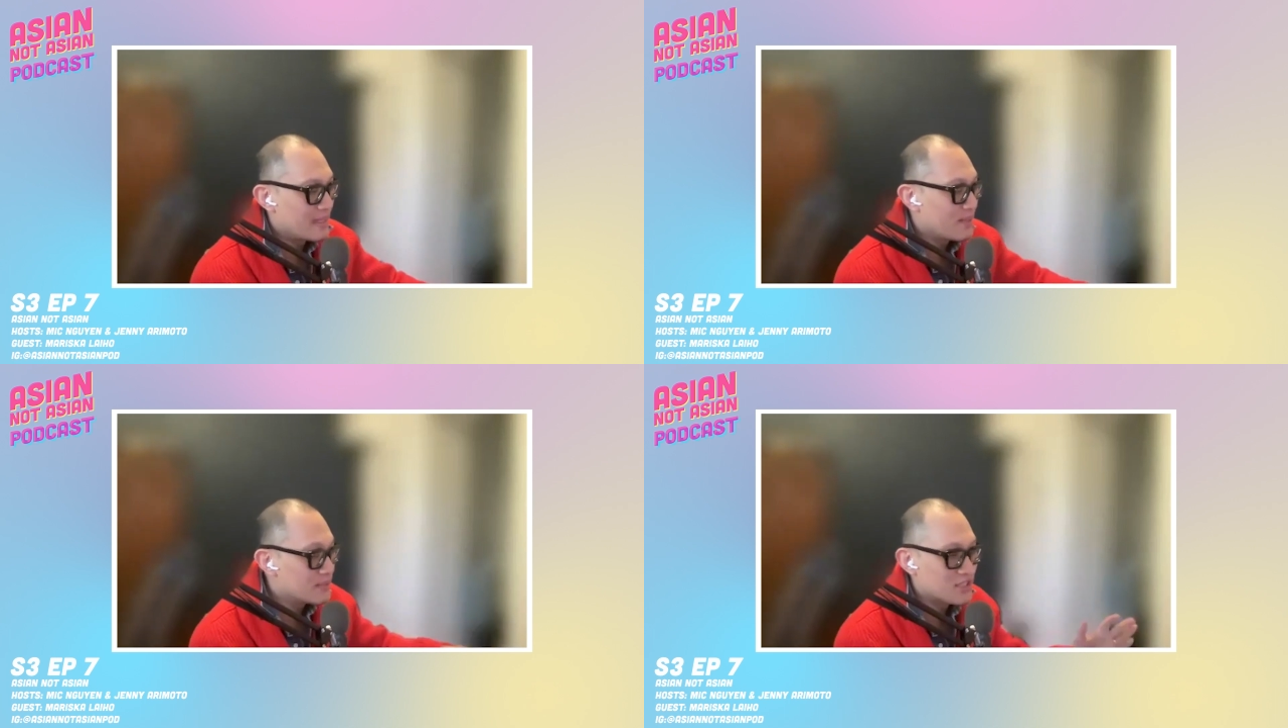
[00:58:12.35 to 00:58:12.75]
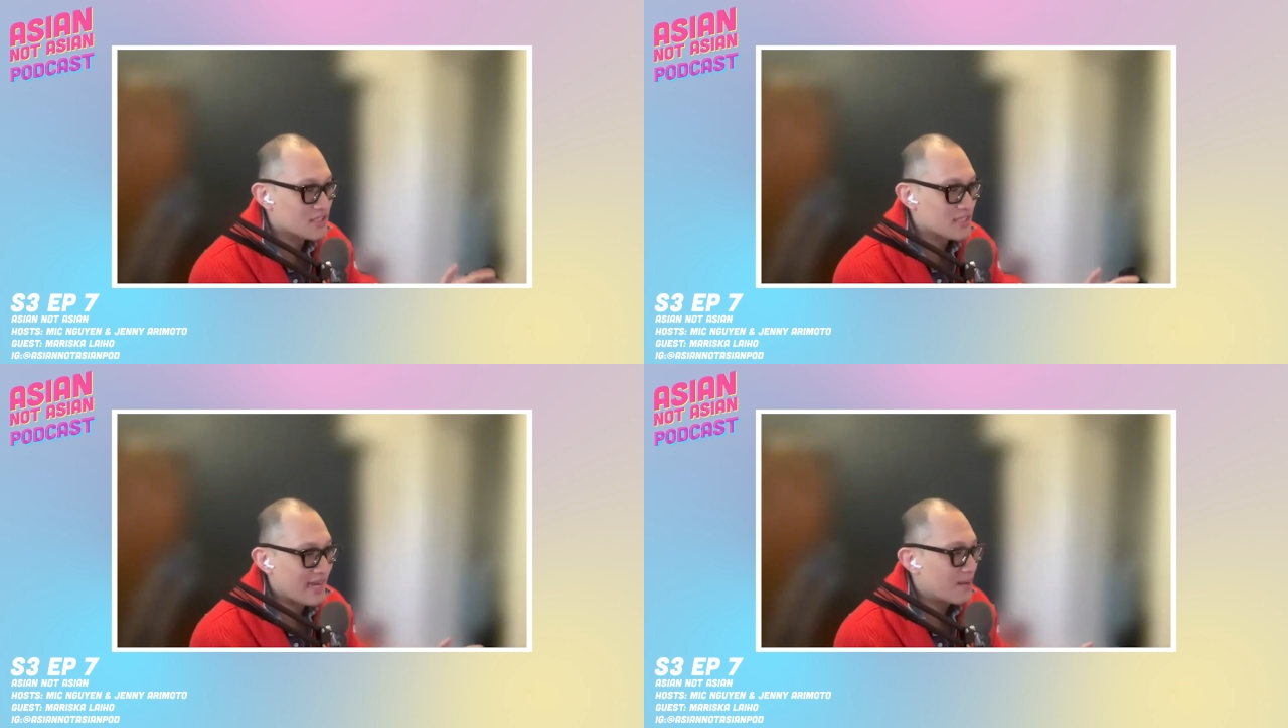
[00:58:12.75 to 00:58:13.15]
he was
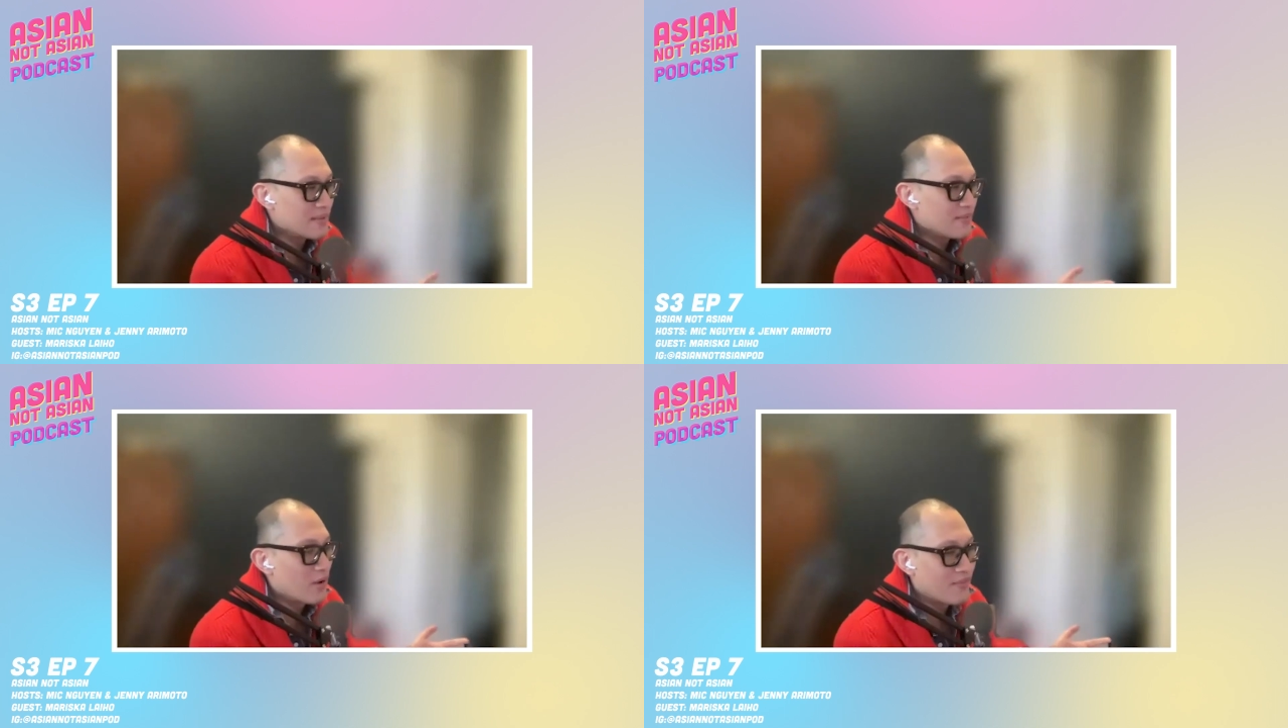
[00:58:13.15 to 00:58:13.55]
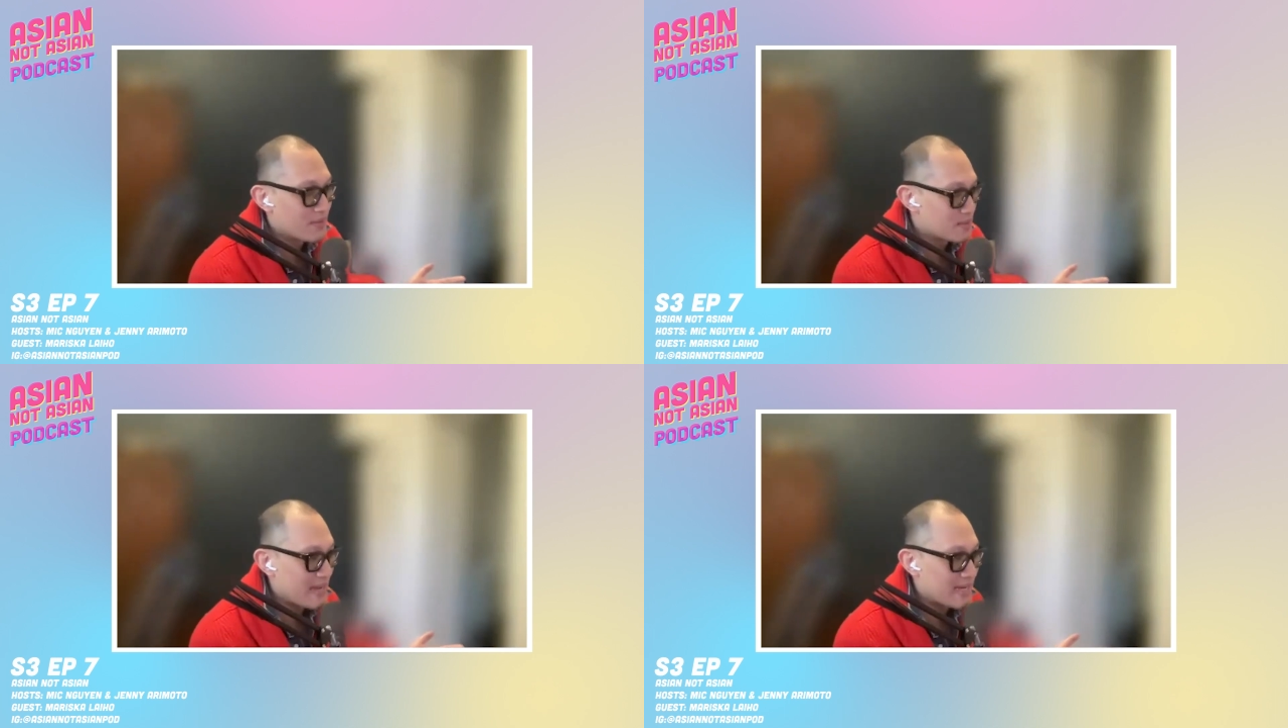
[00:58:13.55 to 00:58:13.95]
just like, I don't even know if he
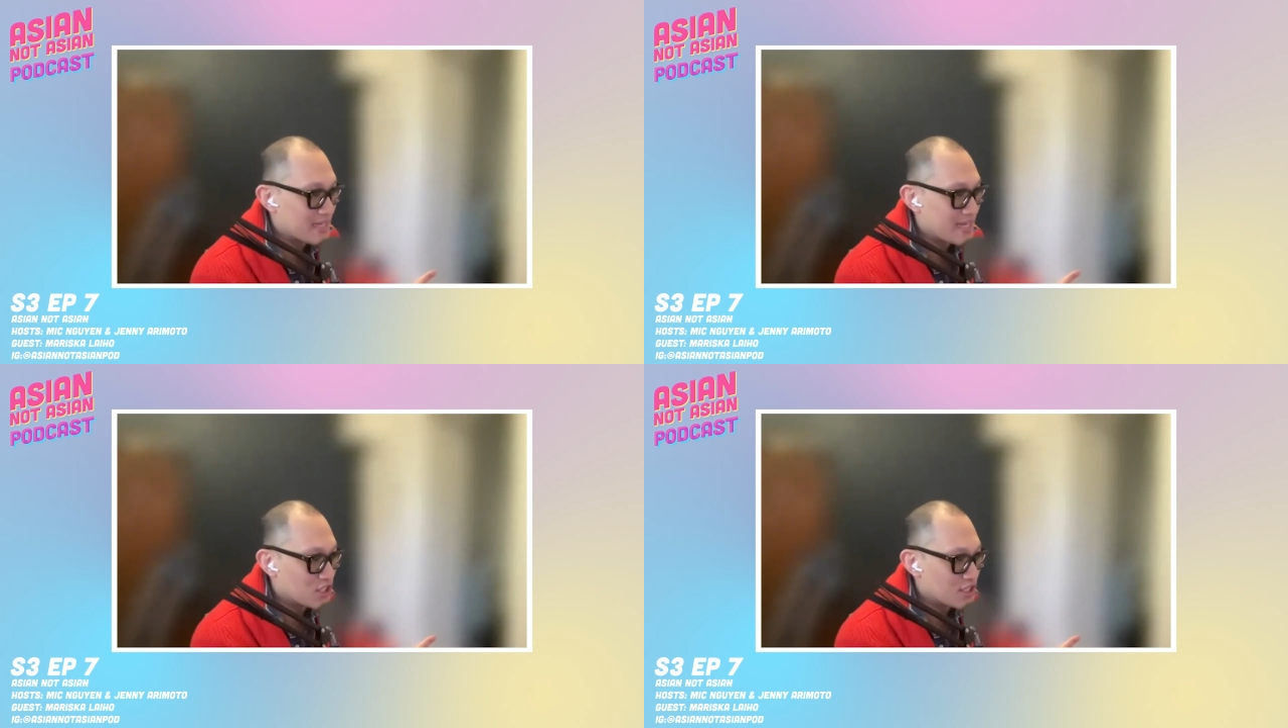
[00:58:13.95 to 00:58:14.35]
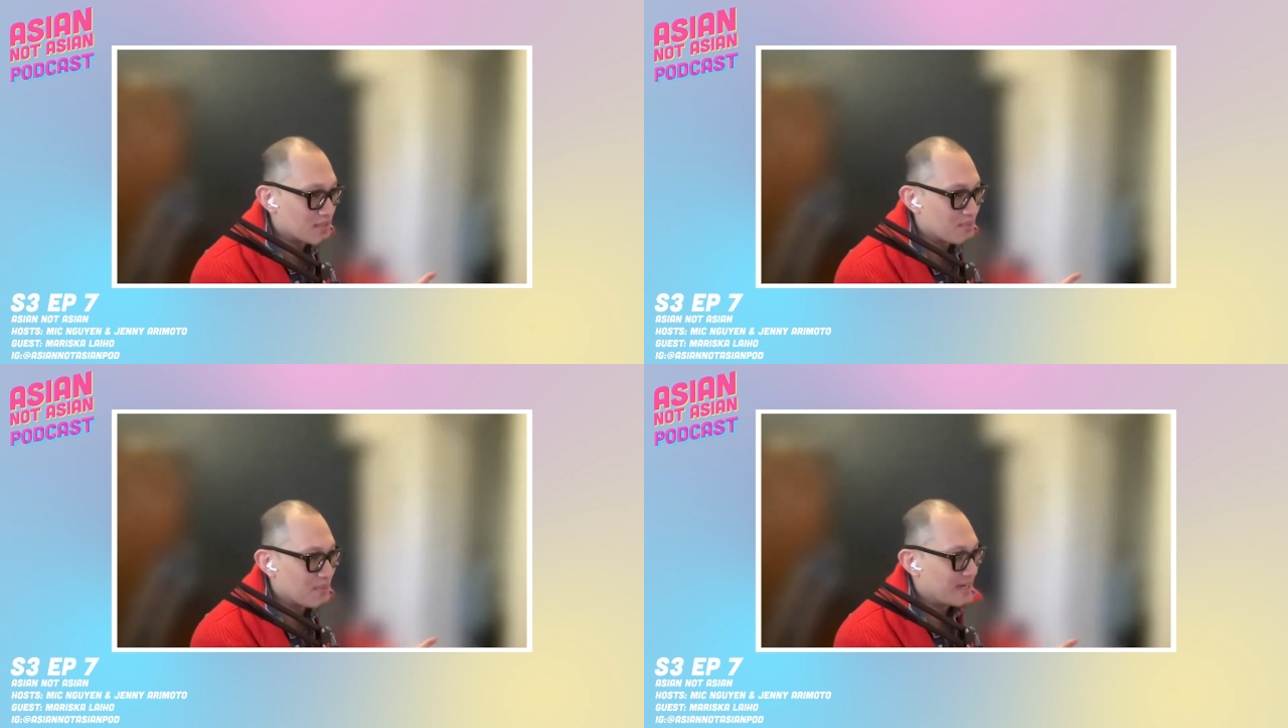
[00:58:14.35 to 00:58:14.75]
was paying
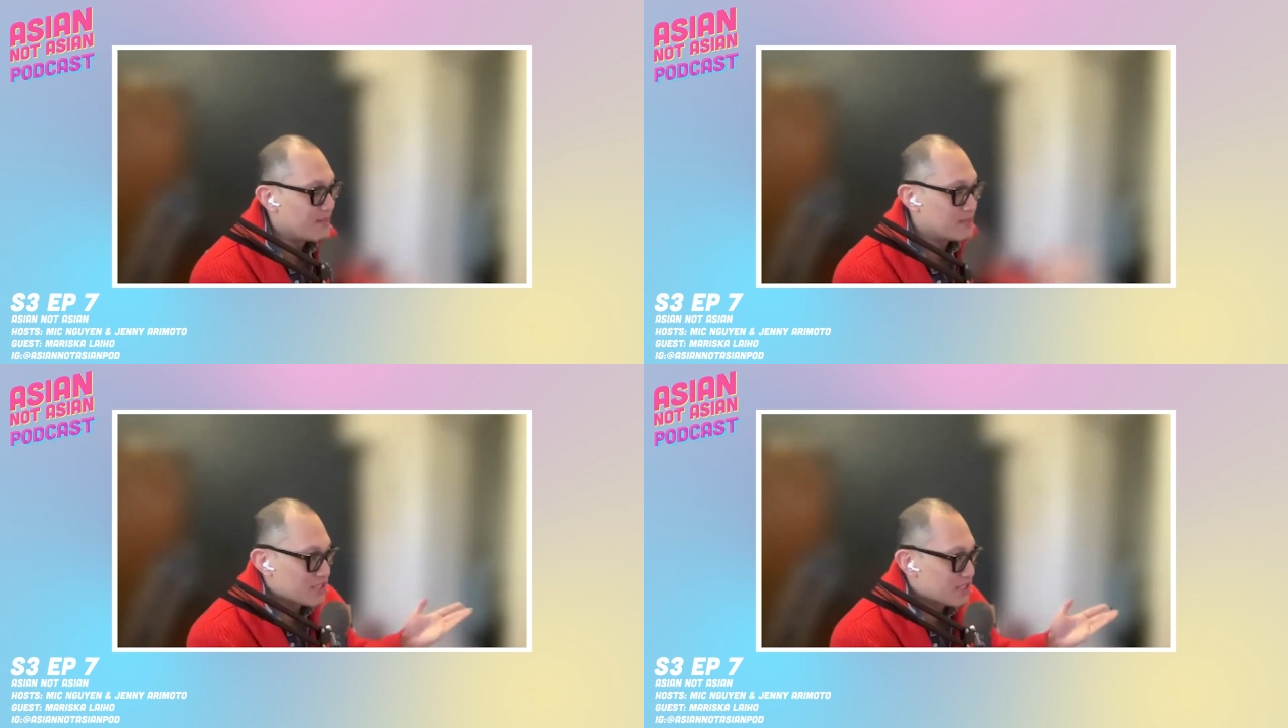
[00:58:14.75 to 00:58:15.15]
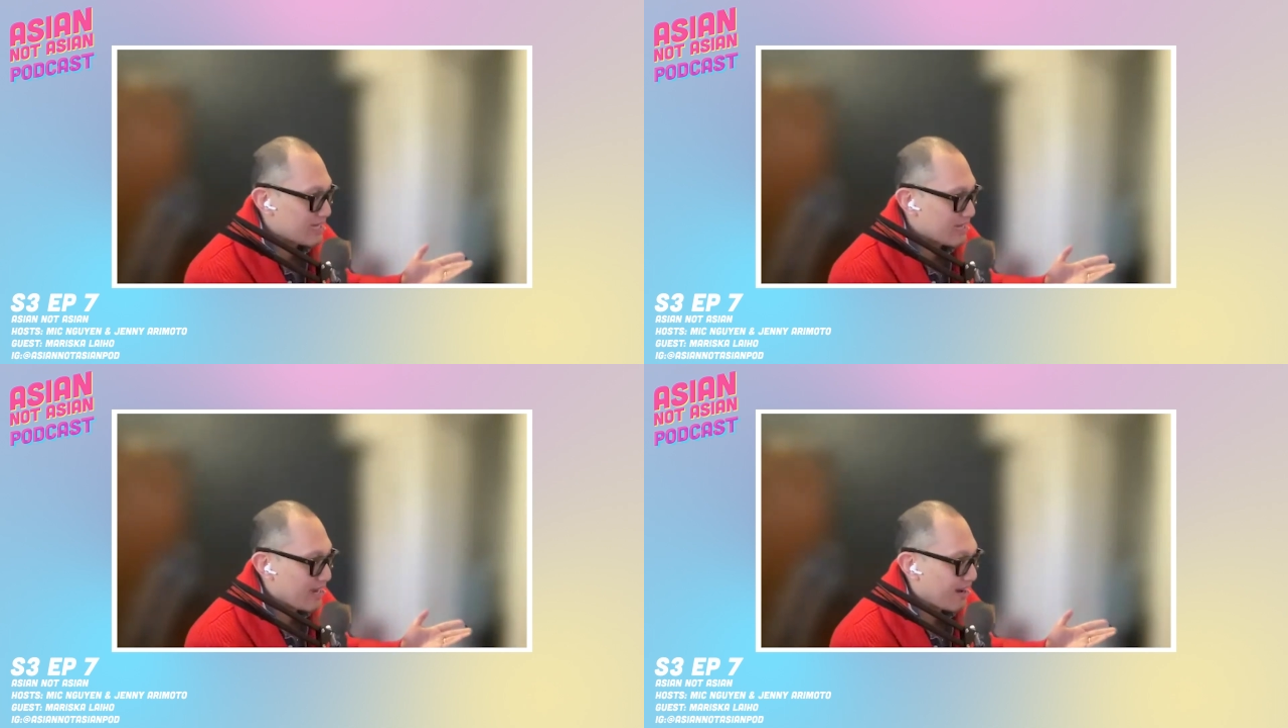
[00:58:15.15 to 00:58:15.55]
attention, but he was just
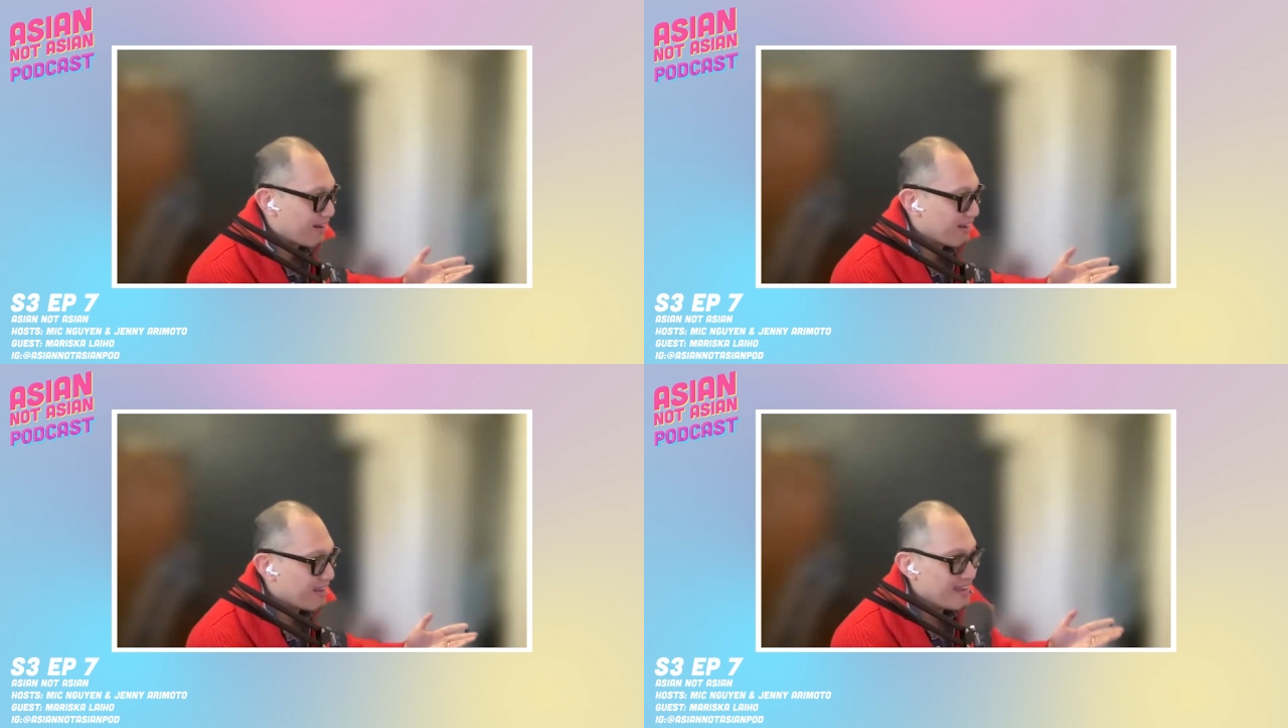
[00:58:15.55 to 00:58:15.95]
like there.